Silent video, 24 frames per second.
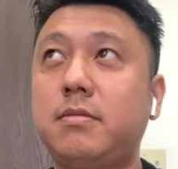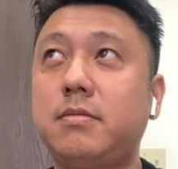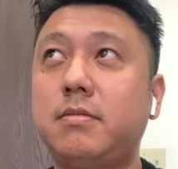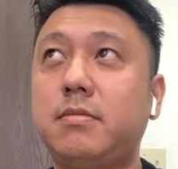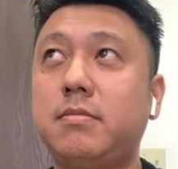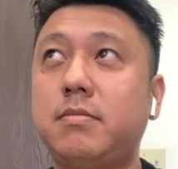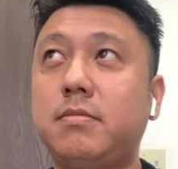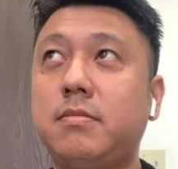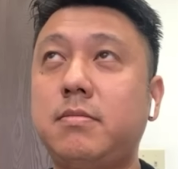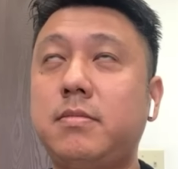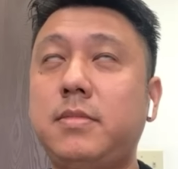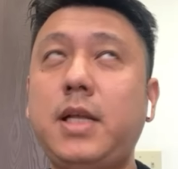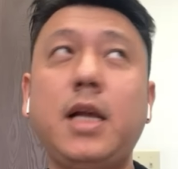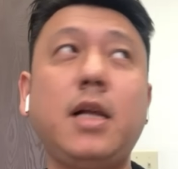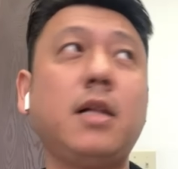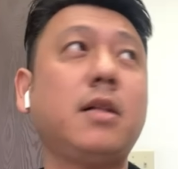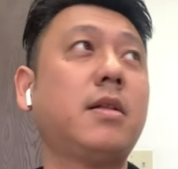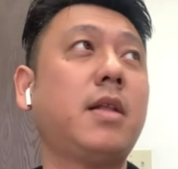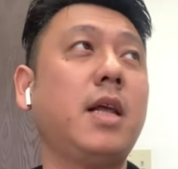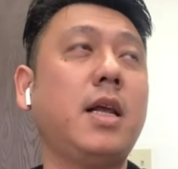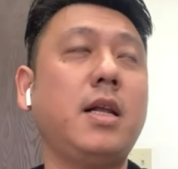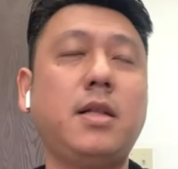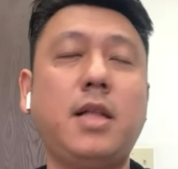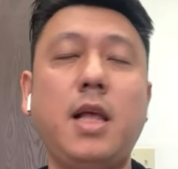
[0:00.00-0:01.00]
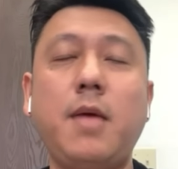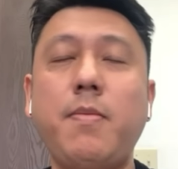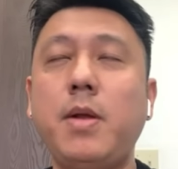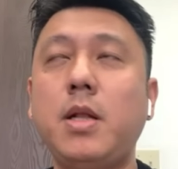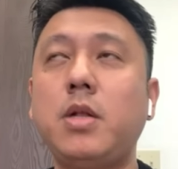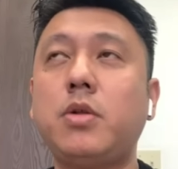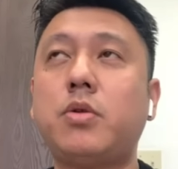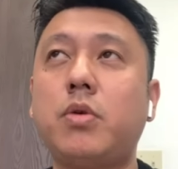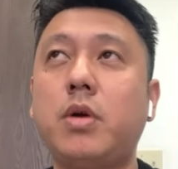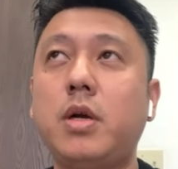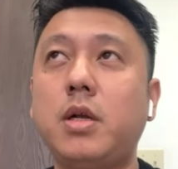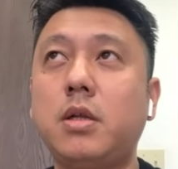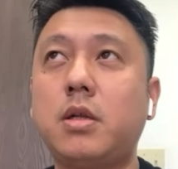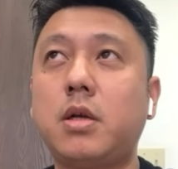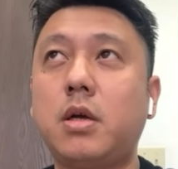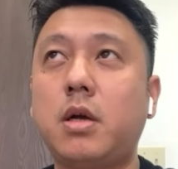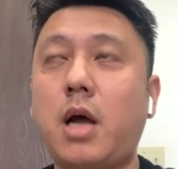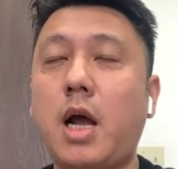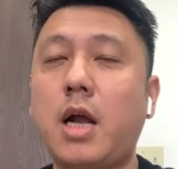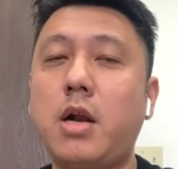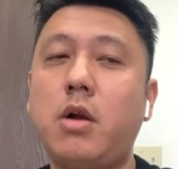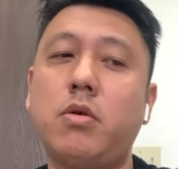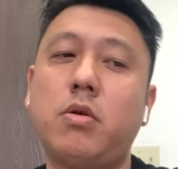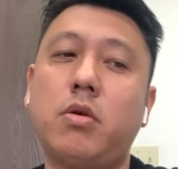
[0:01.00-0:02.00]
they've been doing the,
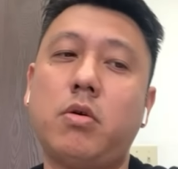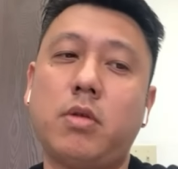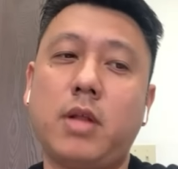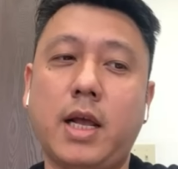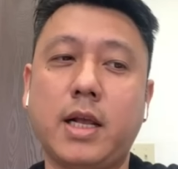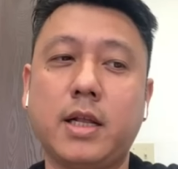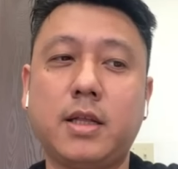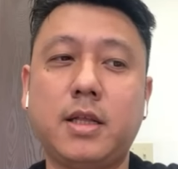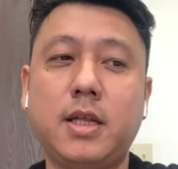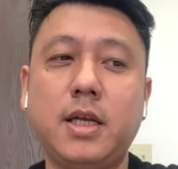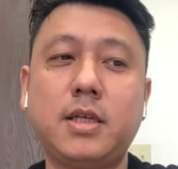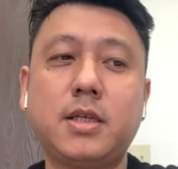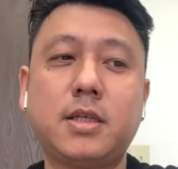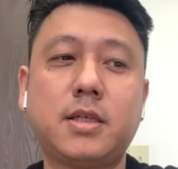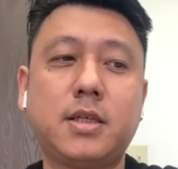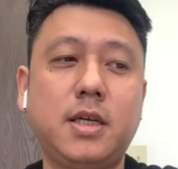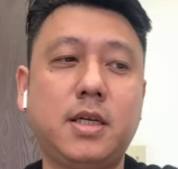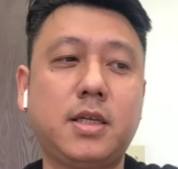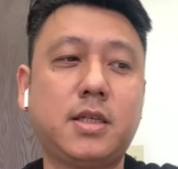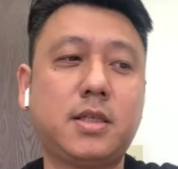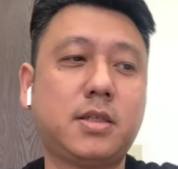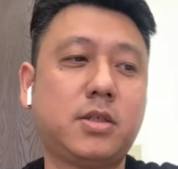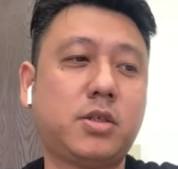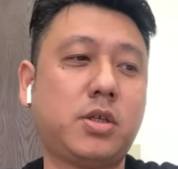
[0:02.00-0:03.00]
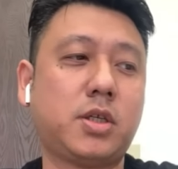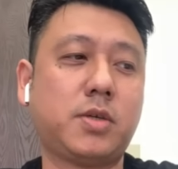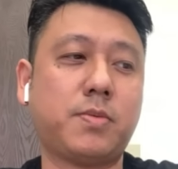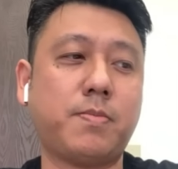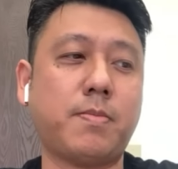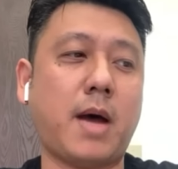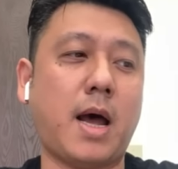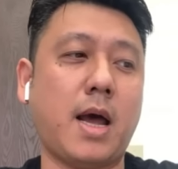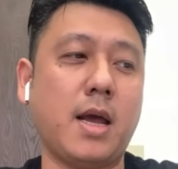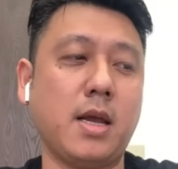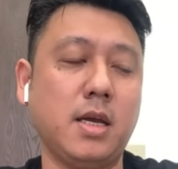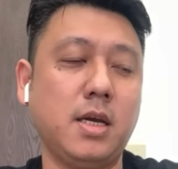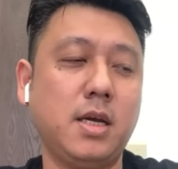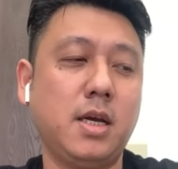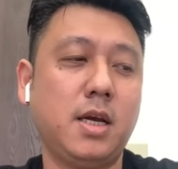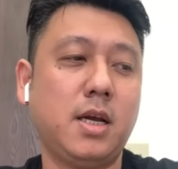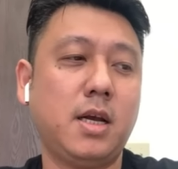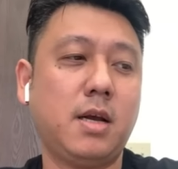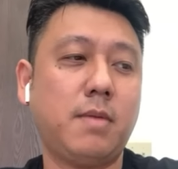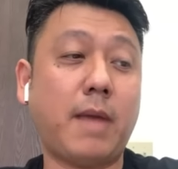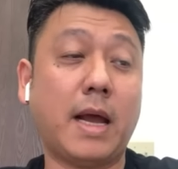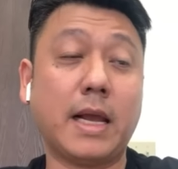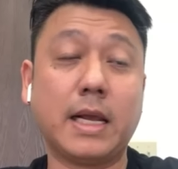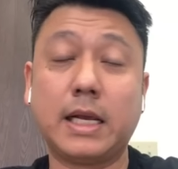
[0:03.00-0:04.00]
I don't know, like this just
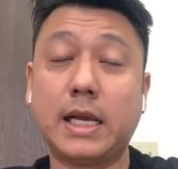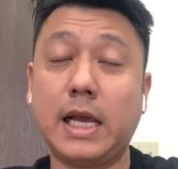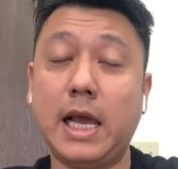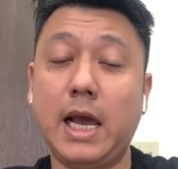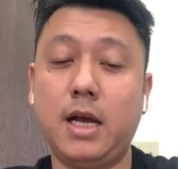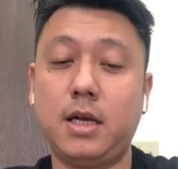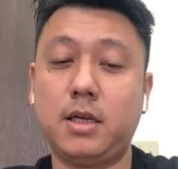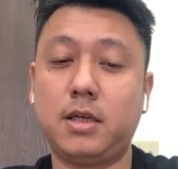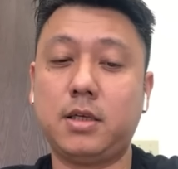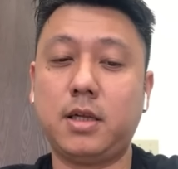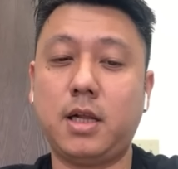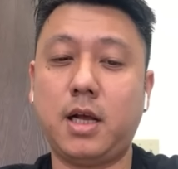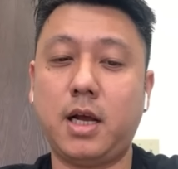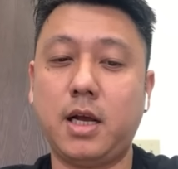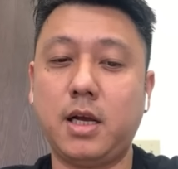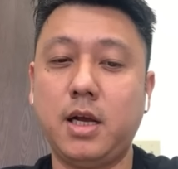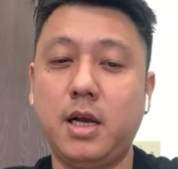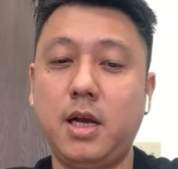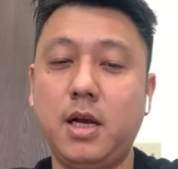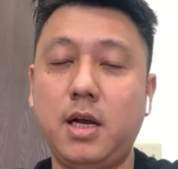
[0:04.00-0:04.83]
my guess, like